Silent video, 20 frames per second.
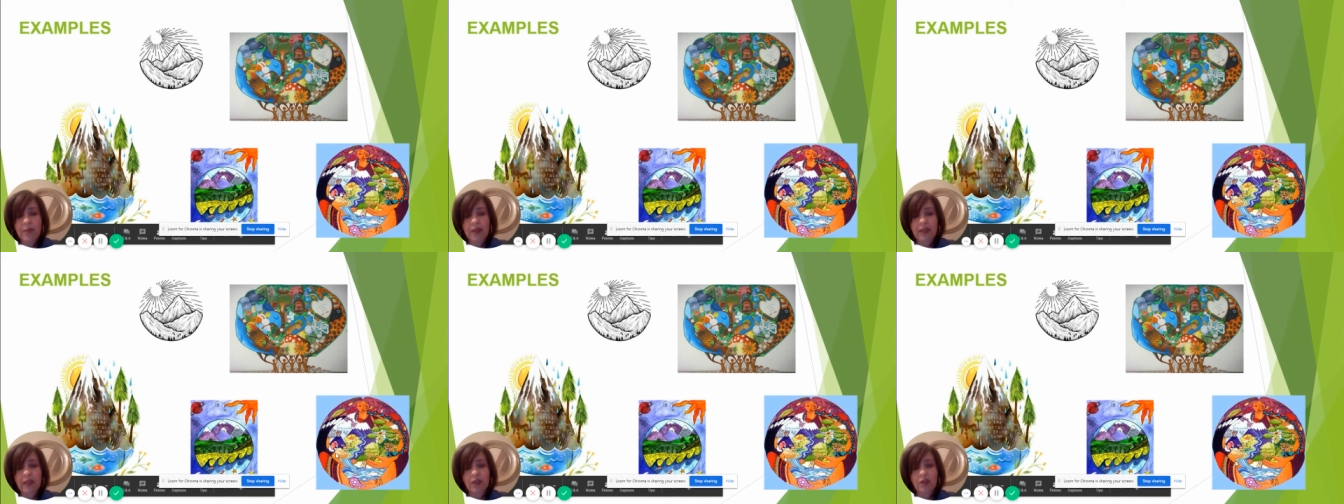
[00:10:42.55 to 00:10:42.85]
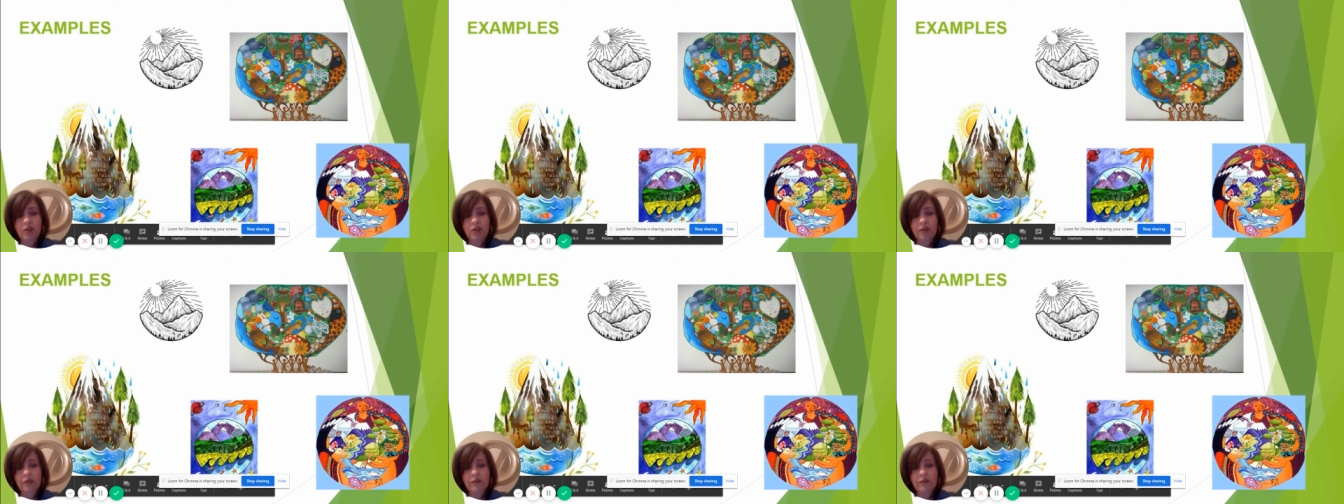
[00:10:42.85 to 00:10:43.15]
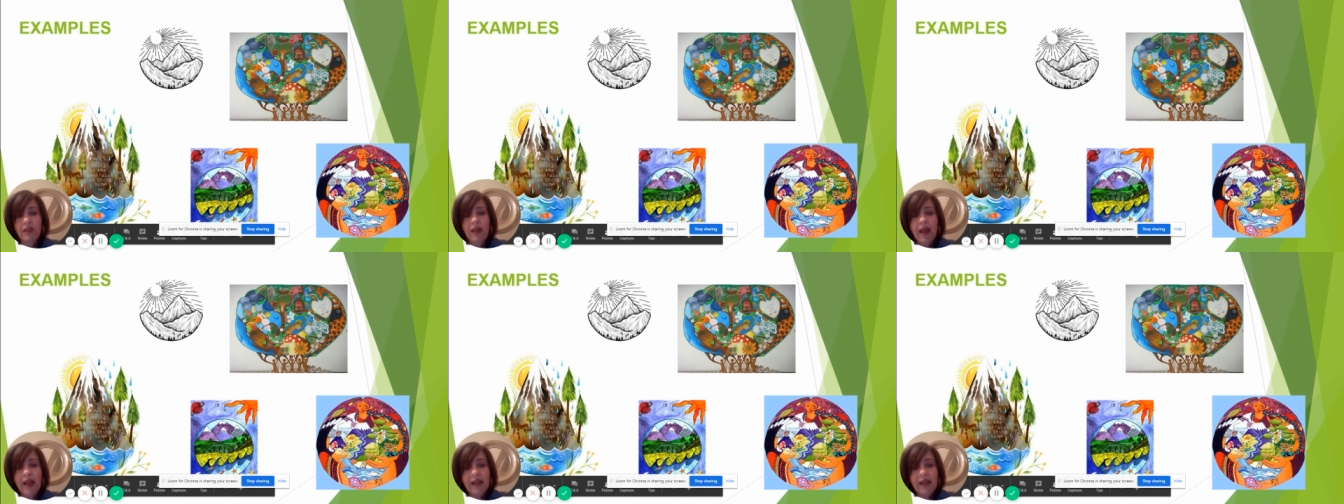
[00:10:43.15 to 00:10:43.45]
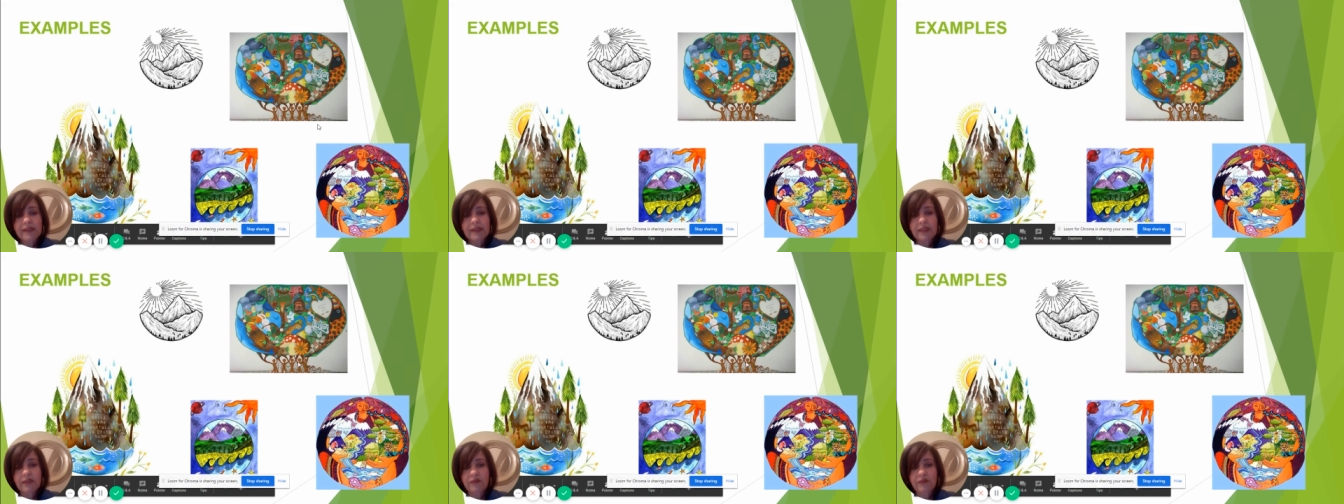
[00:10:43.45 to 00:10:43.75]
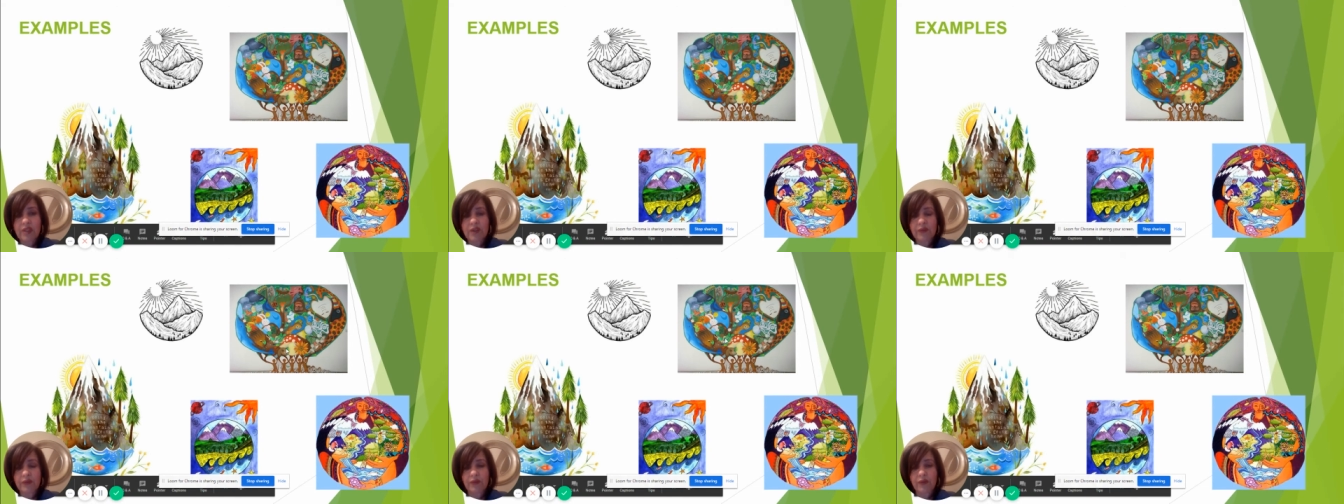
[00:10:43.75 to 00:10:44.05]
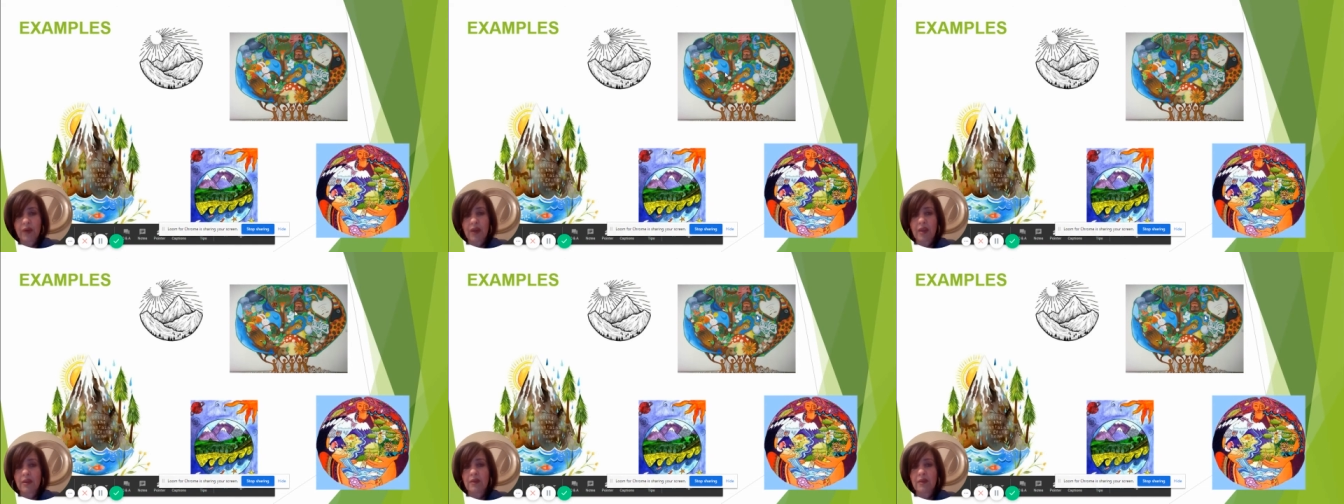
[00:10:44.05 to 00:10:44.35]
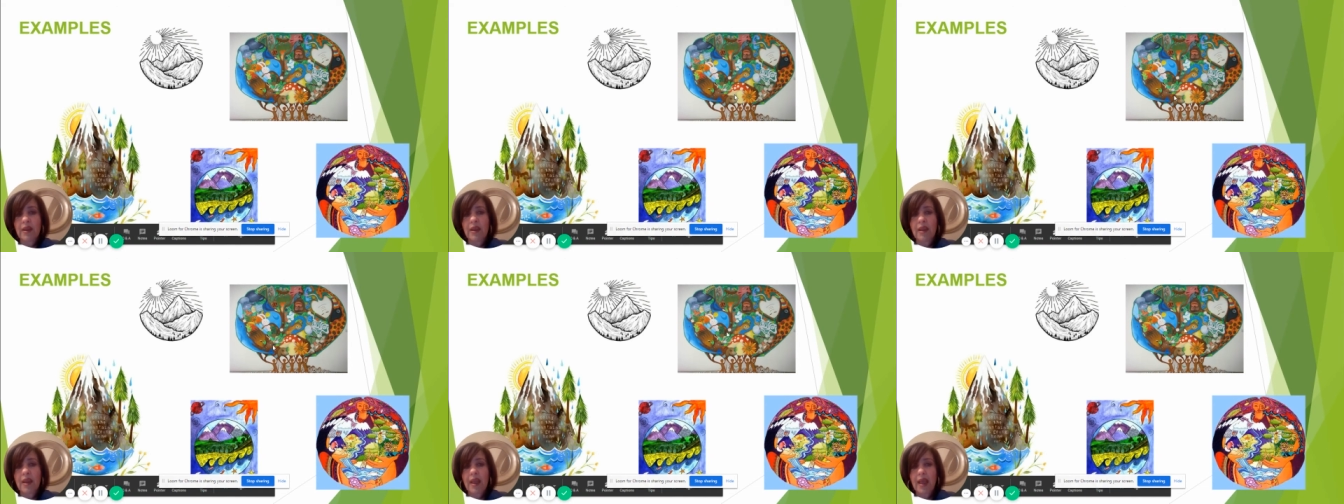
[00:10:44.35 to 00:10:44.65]
but include lots of
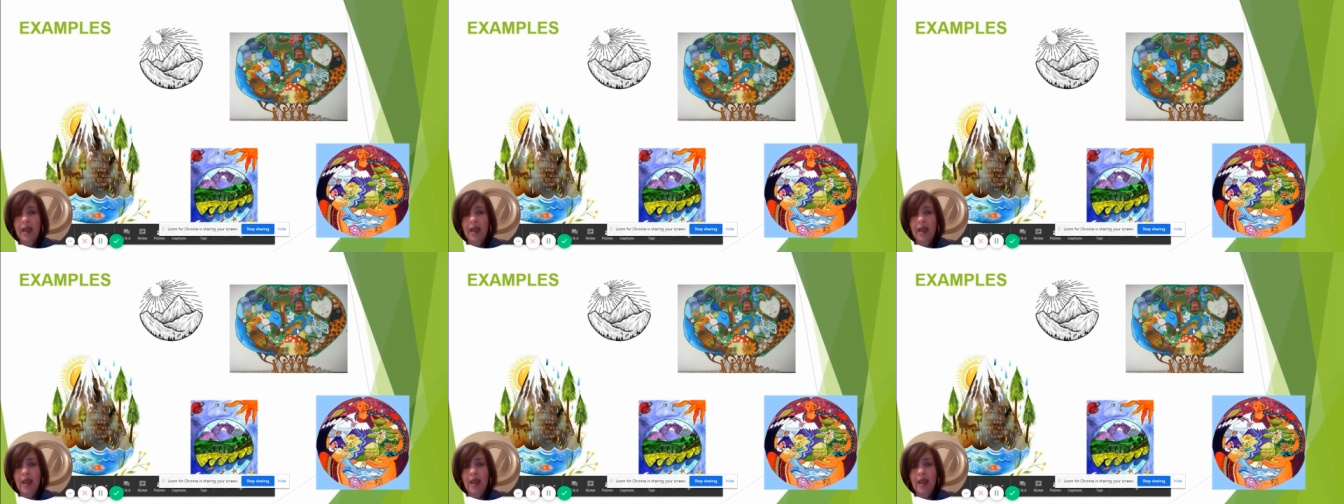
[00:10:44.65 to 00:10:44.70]
different